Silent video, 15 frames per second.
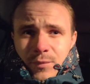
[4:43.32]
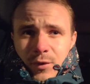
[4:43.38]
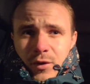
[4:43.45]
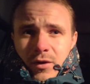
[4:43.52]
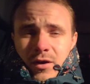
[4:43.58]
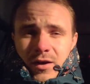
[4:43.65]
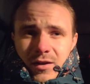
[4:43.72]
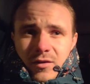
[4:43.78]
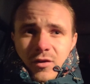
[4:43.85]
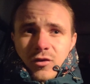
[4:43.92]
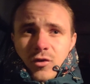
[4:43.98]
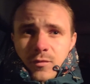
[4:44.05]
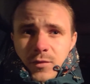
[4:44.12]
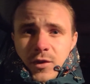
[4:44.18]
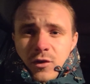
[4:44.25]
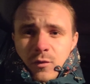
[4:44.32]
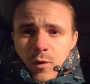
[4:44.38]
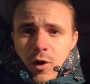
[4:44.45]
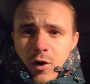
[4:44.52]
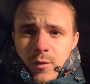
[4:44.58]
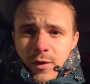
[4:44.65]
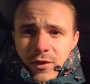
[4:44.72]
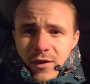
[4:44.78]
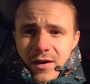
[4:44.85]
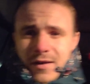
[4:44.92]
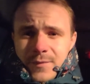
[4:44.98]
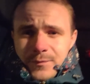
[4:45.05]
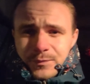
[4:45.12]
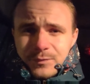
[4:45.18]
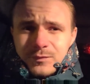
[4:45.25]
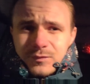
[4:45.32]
But there's something to work with there.